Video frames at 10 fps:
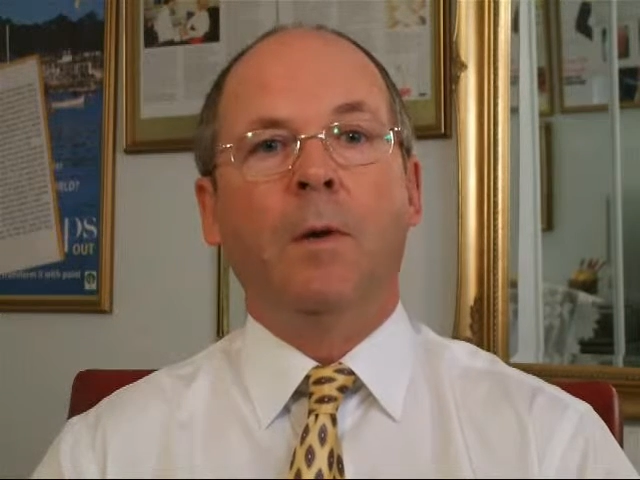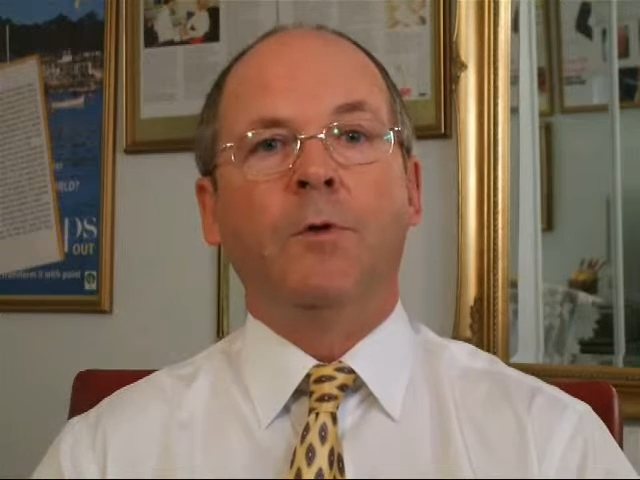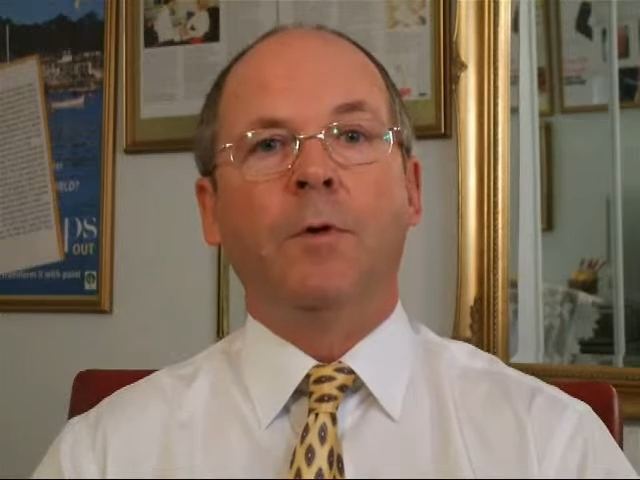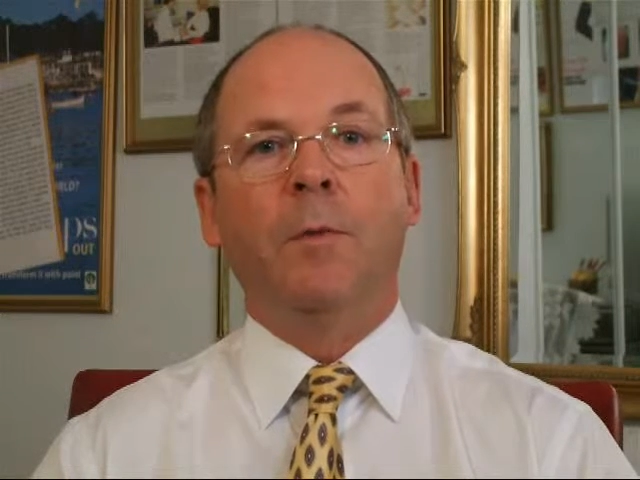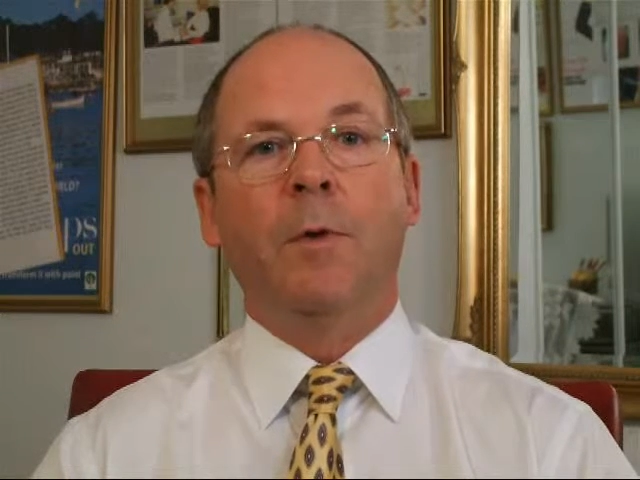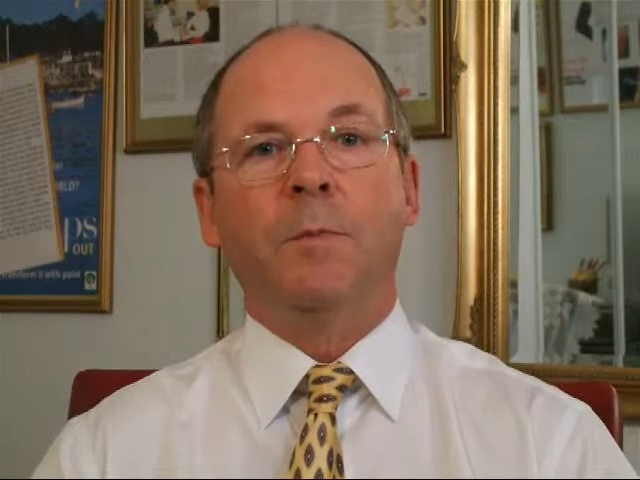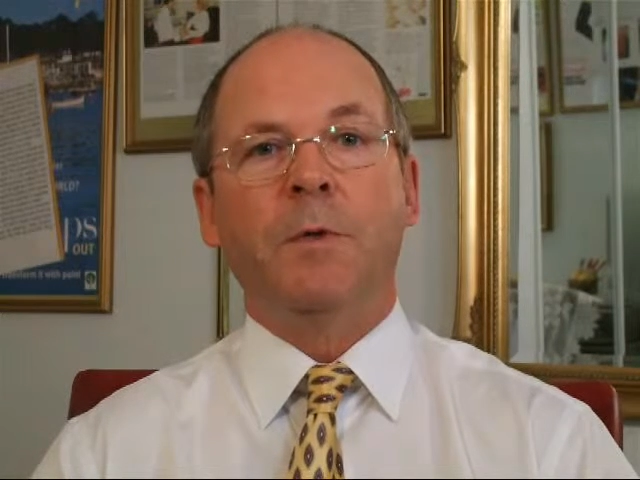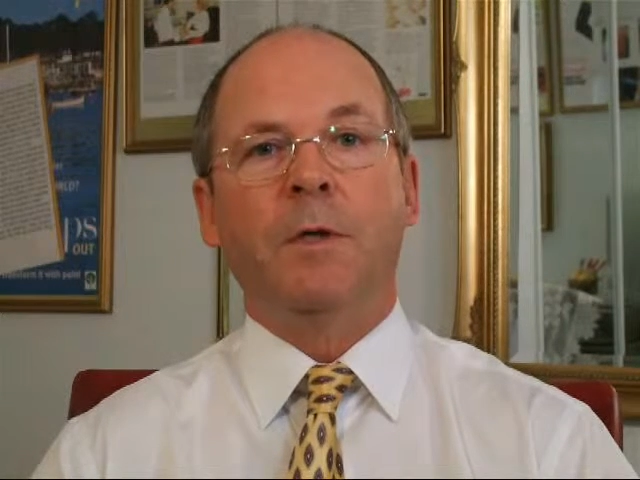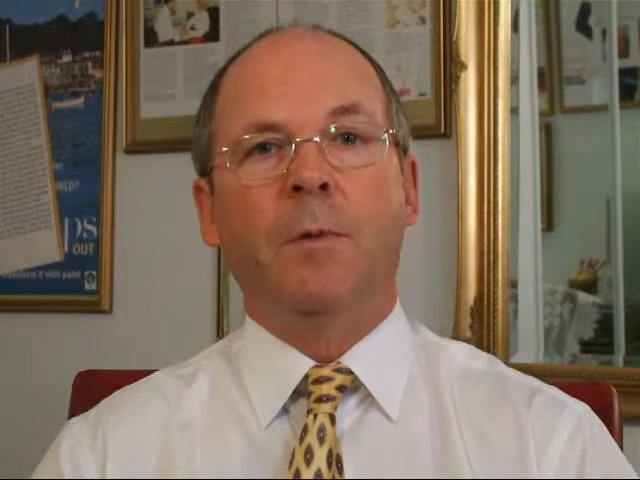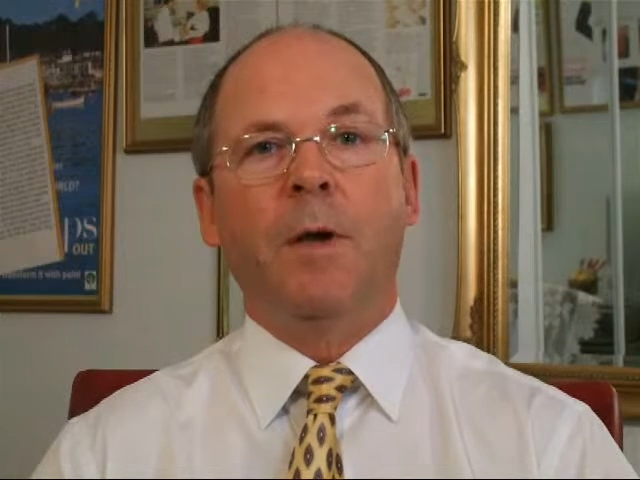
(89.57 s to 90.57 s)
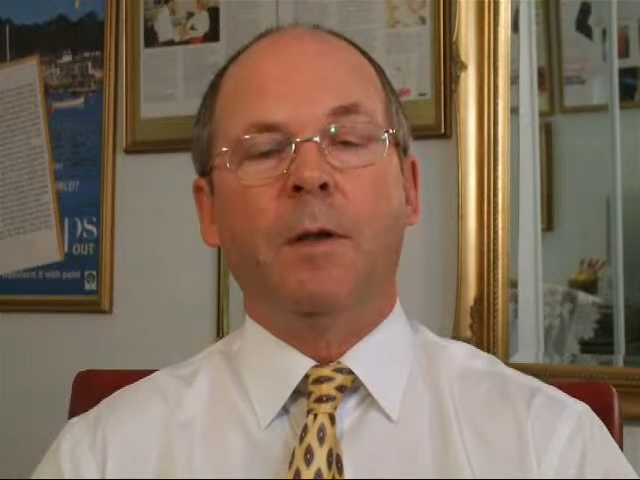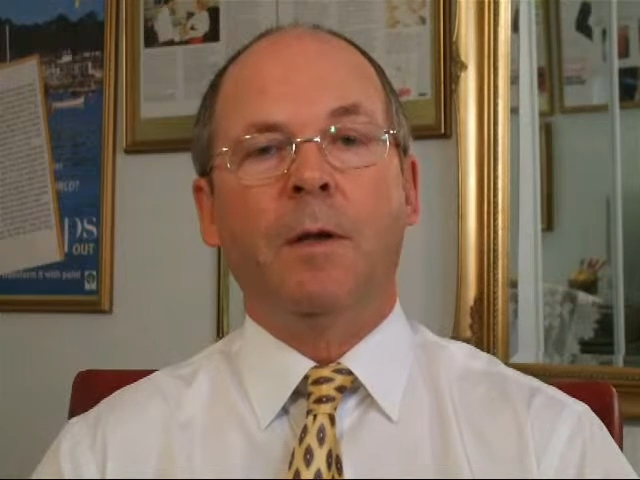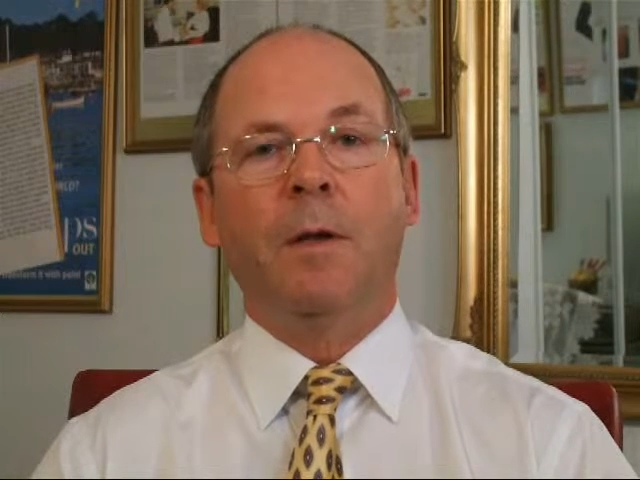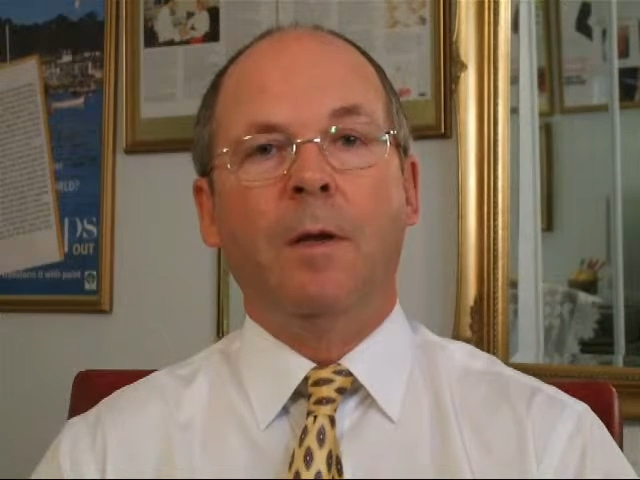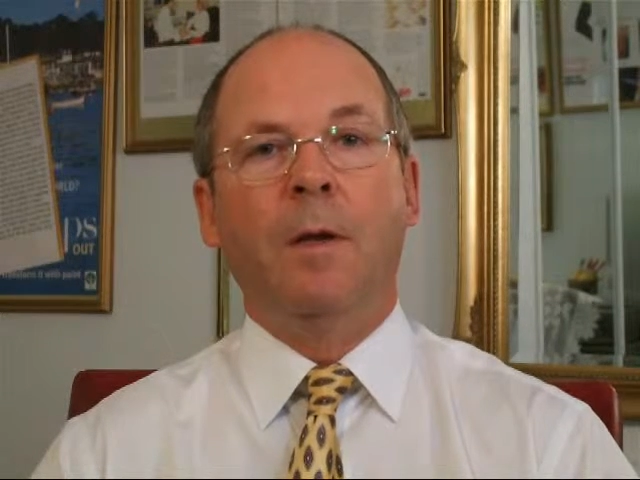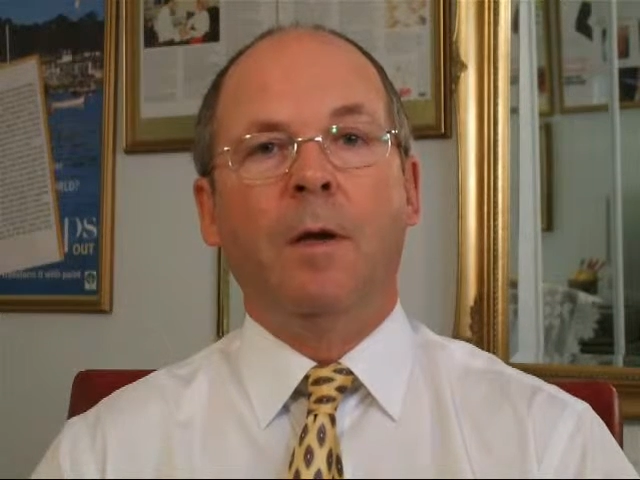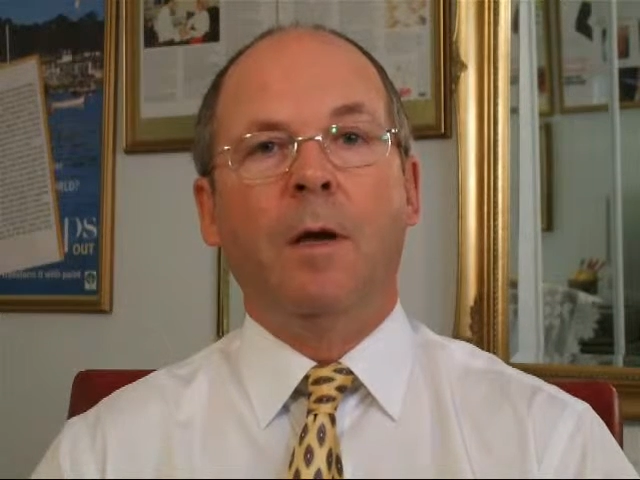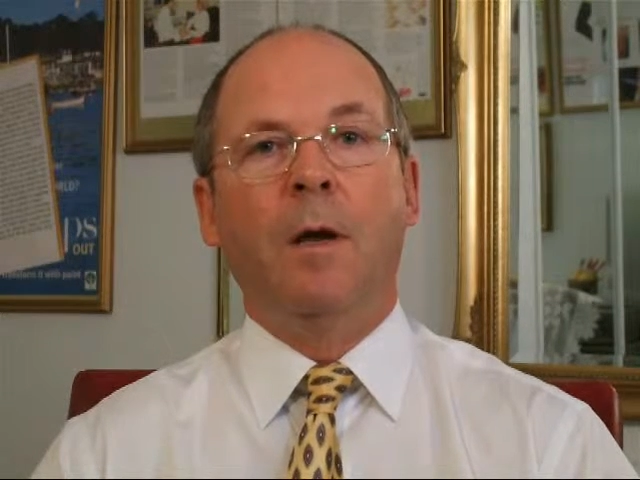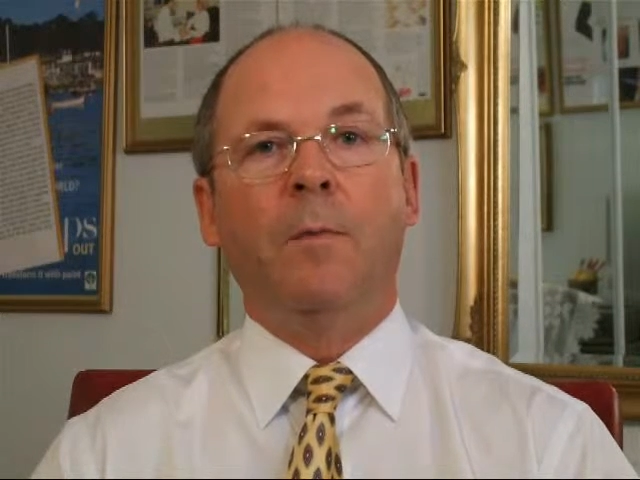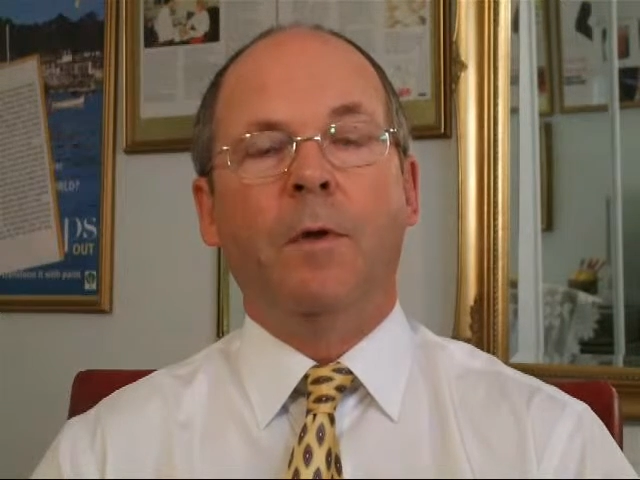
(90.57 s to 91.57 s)
I'm sure there must be some out there
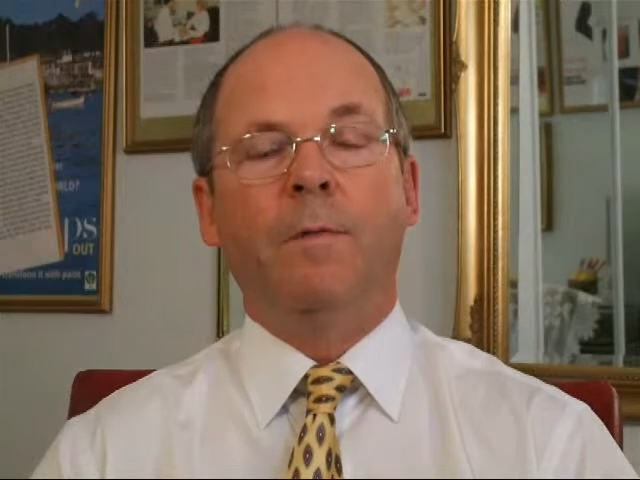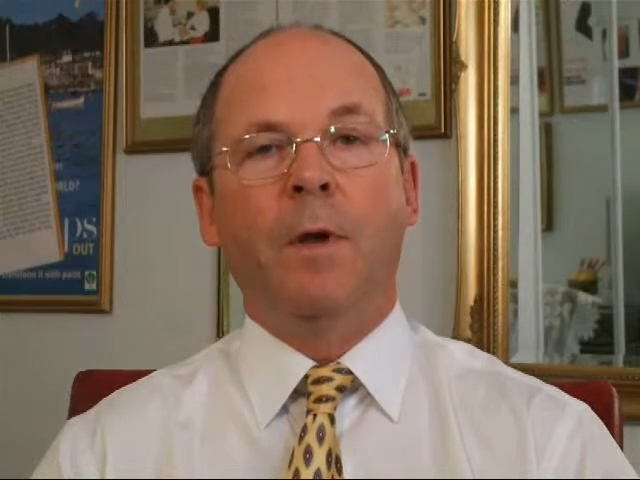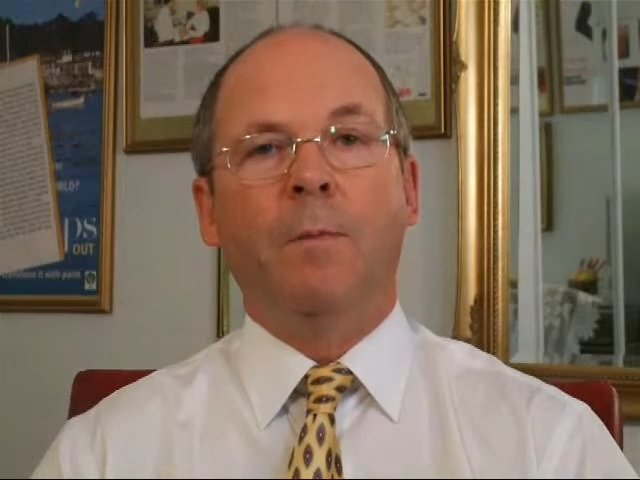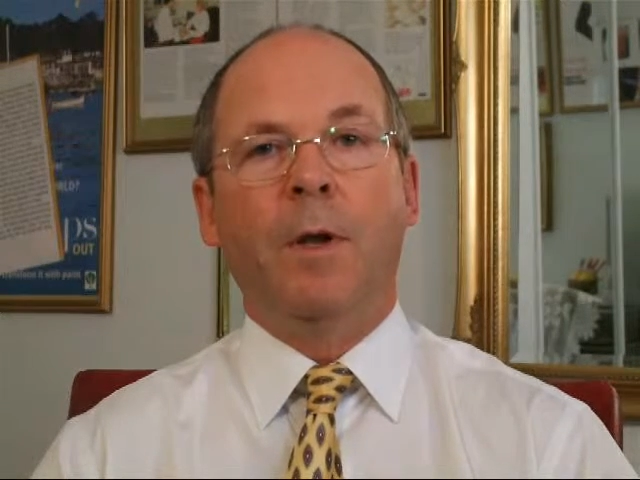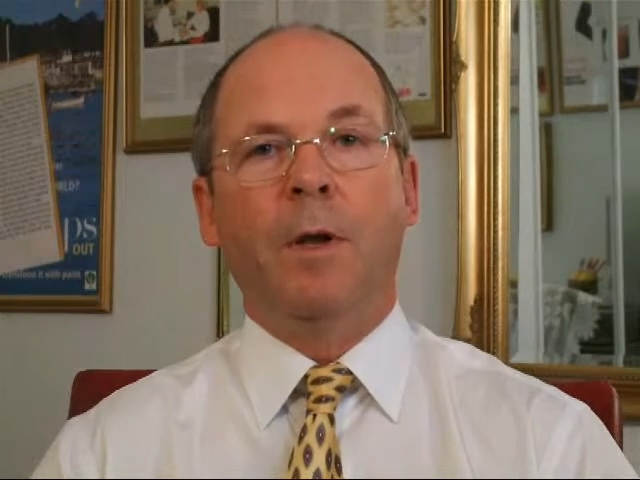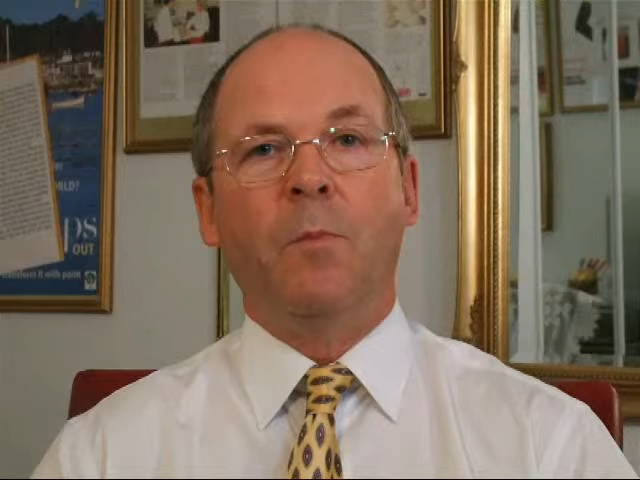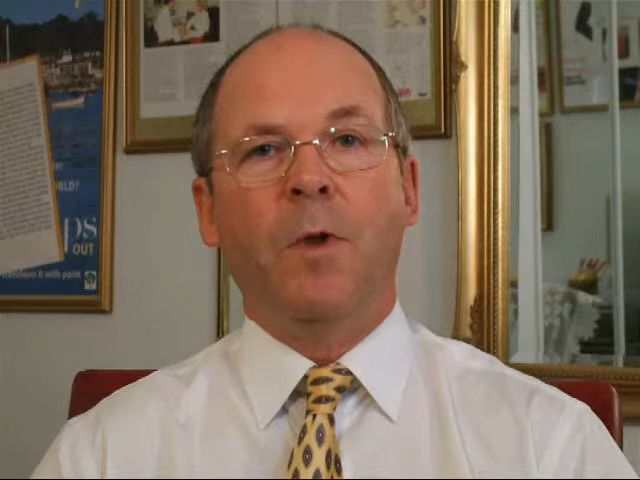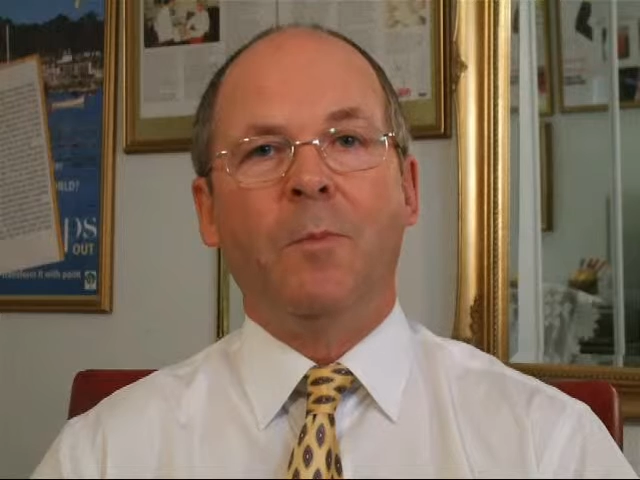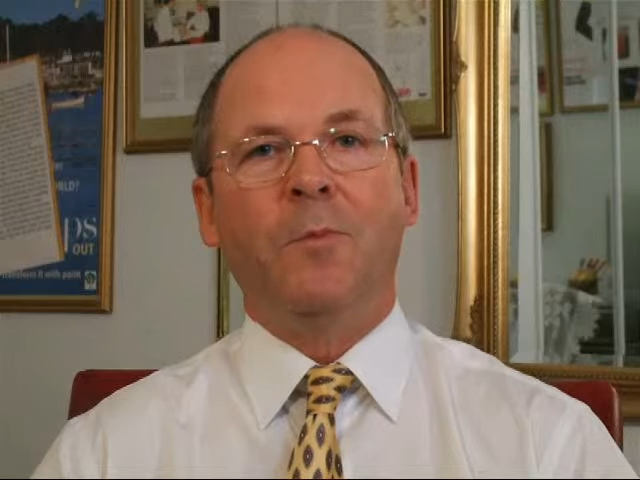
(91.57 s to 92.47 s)
that have done better than me.